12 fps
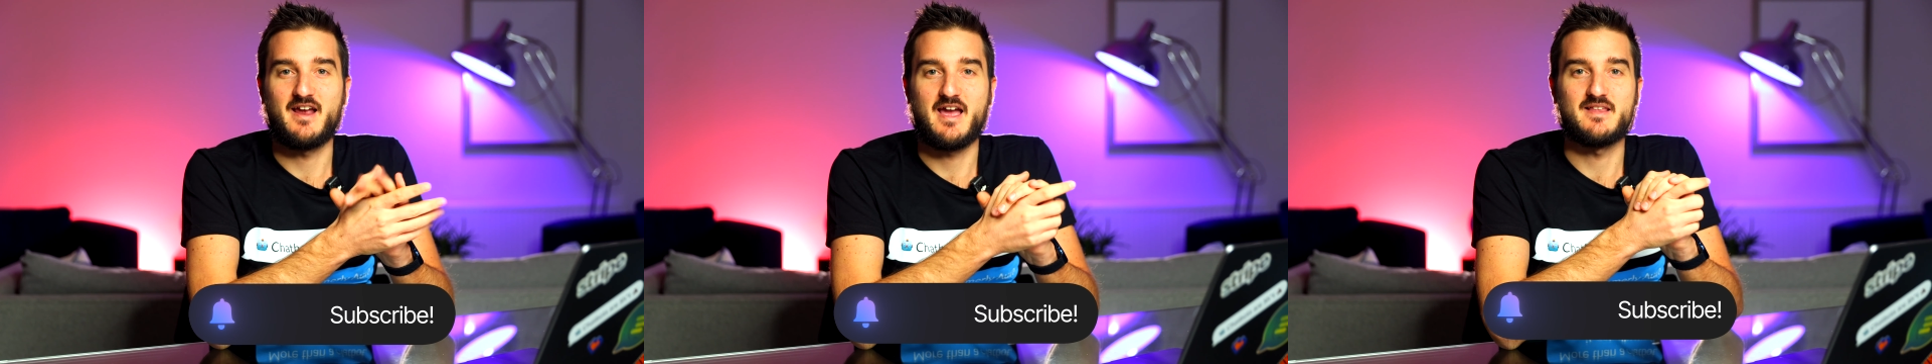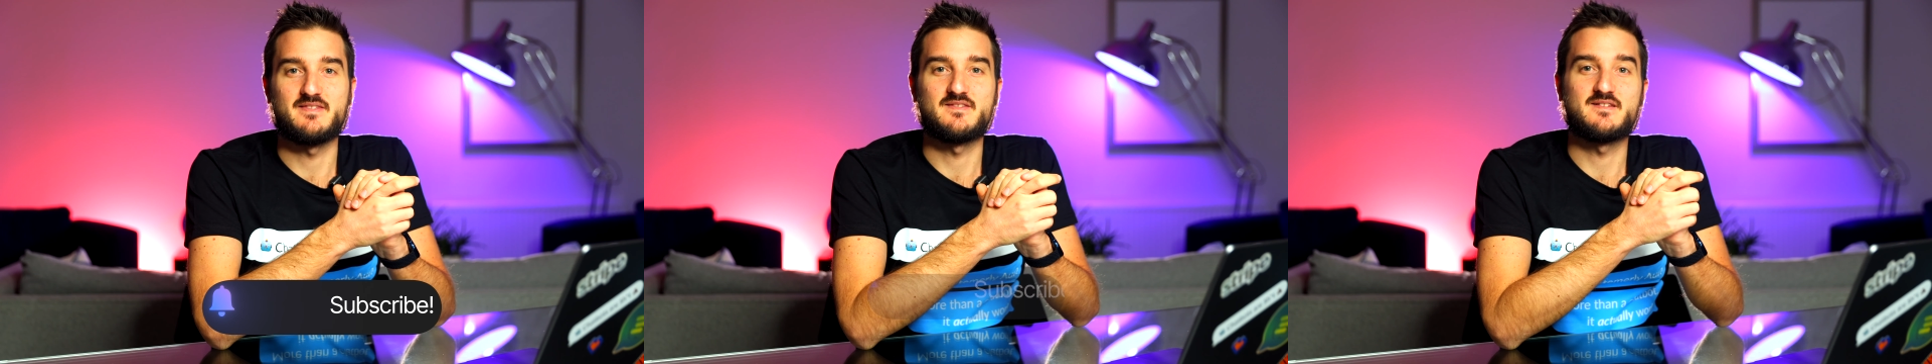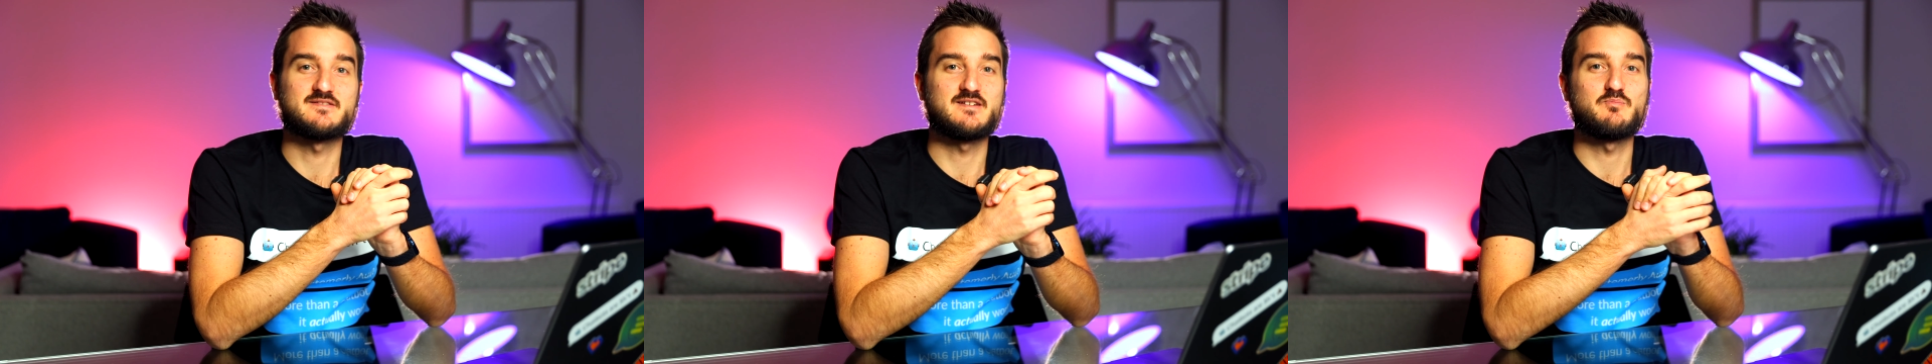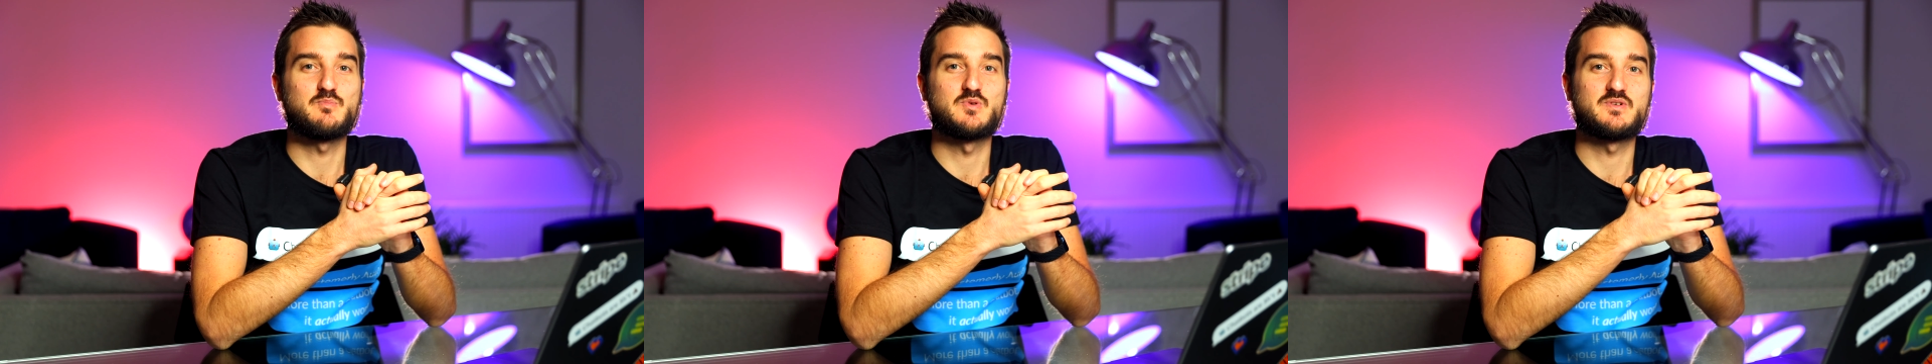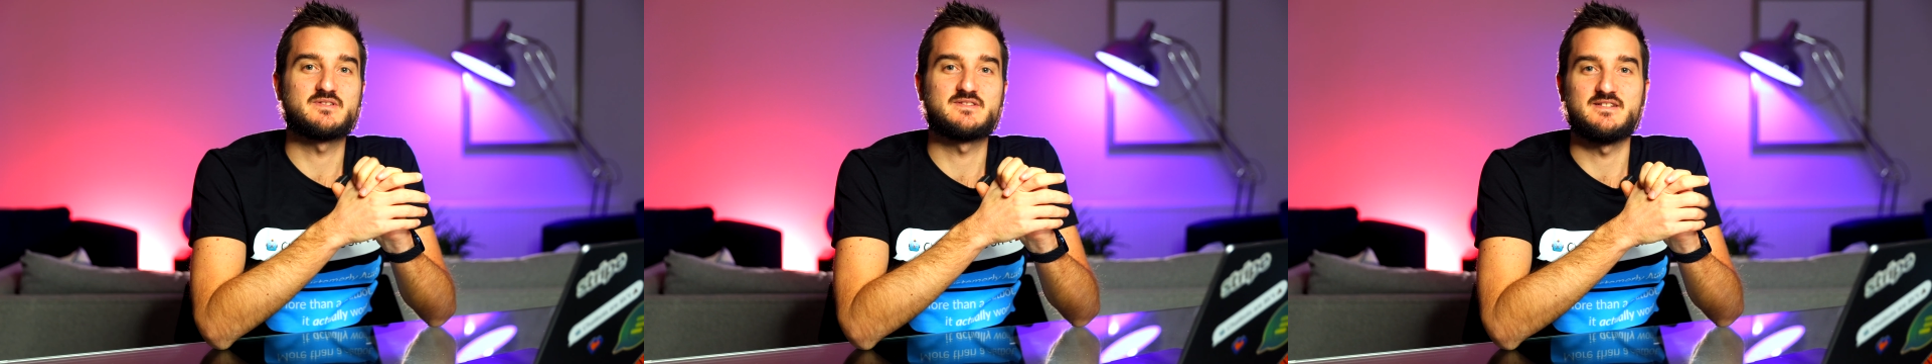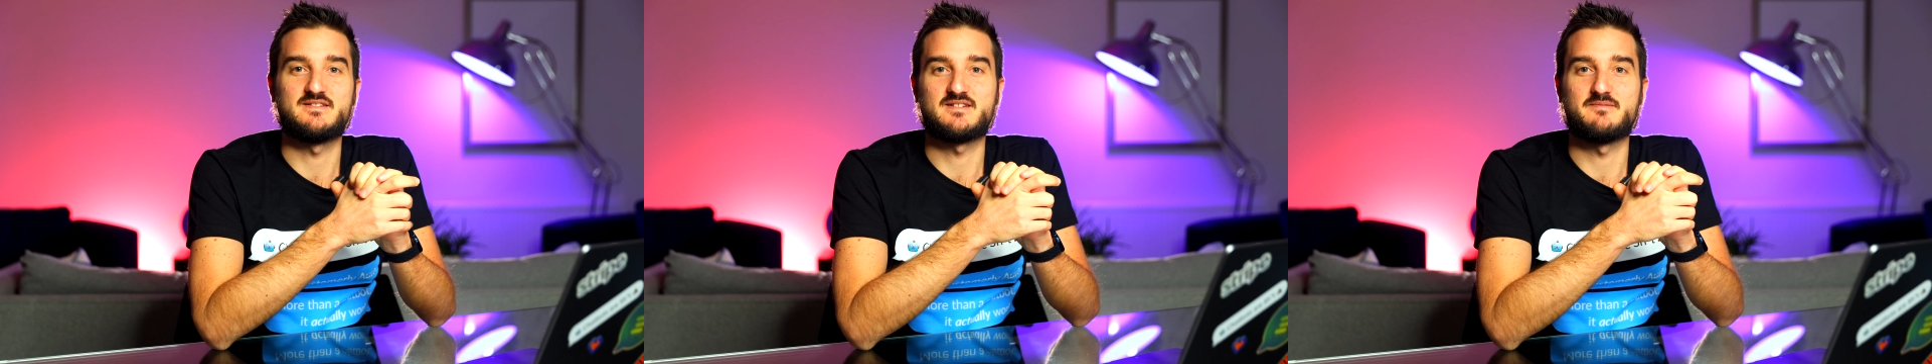and support
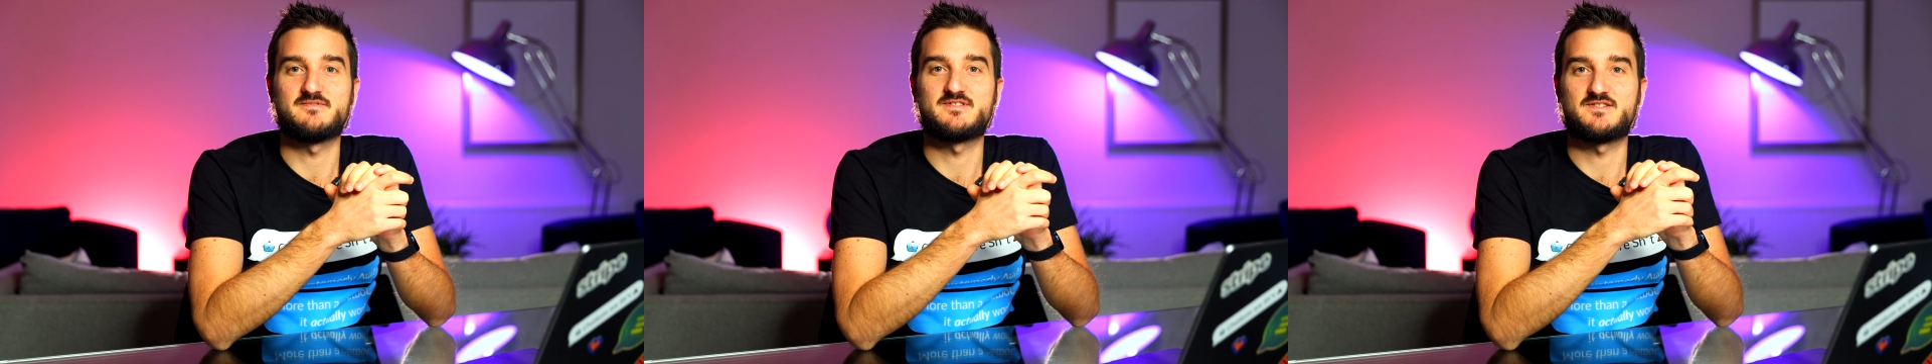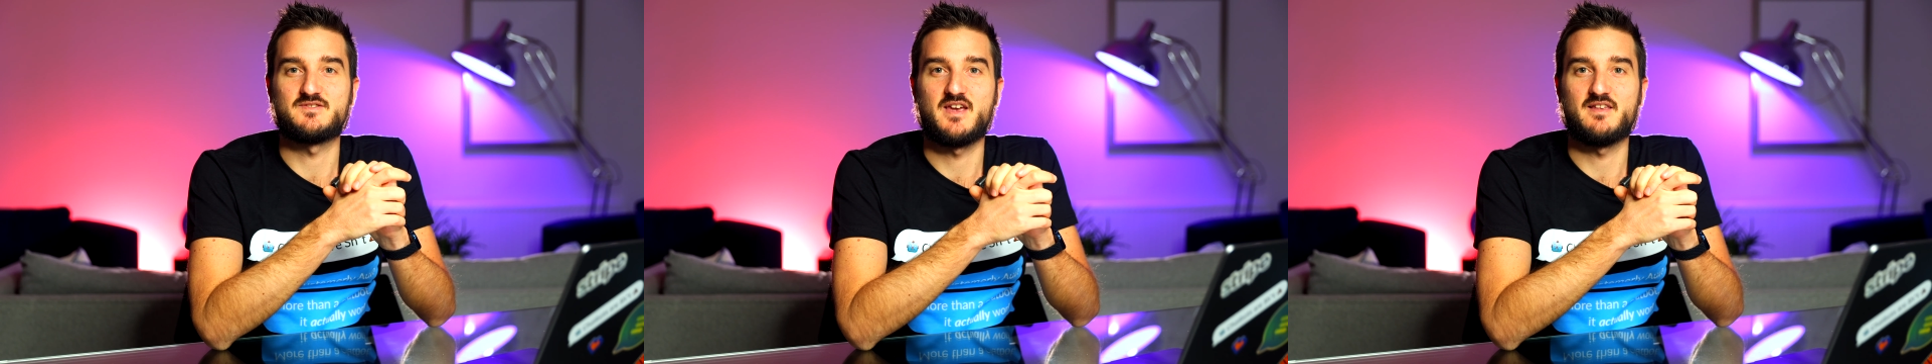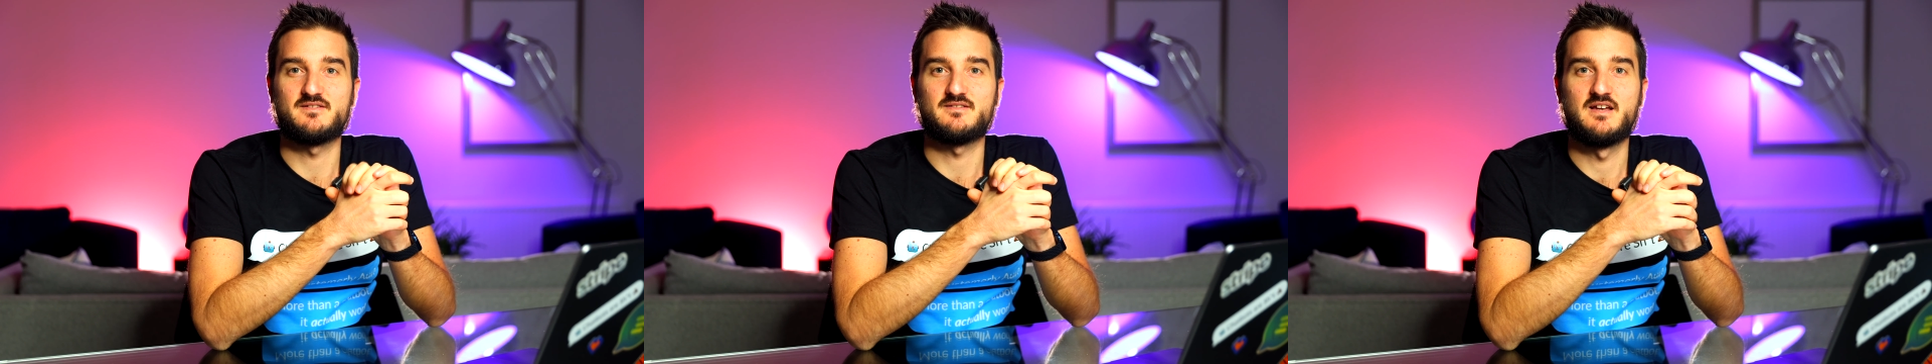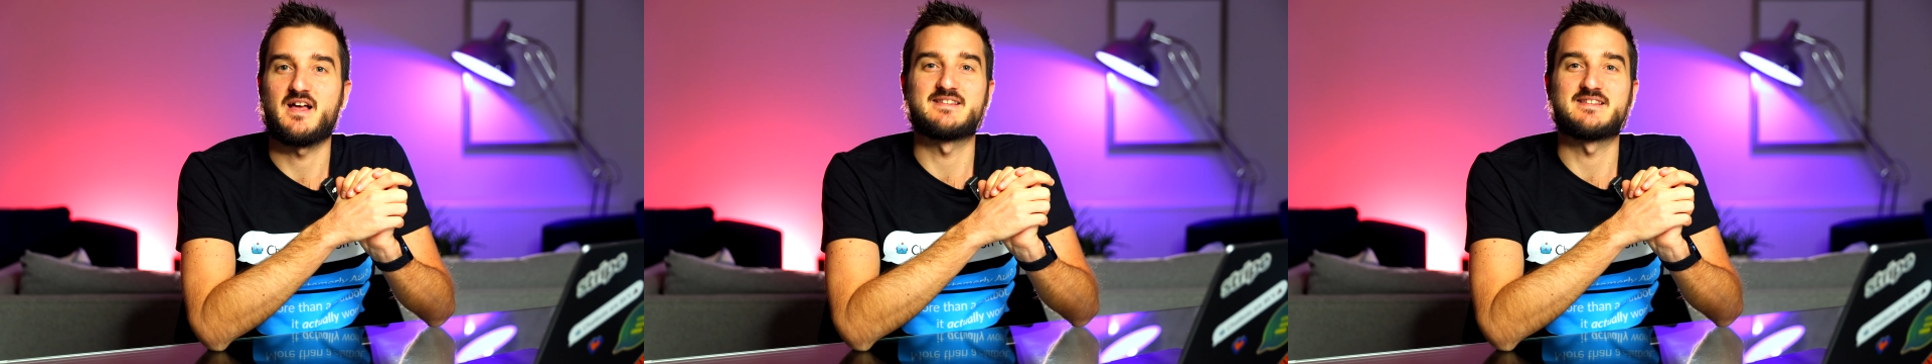systems together.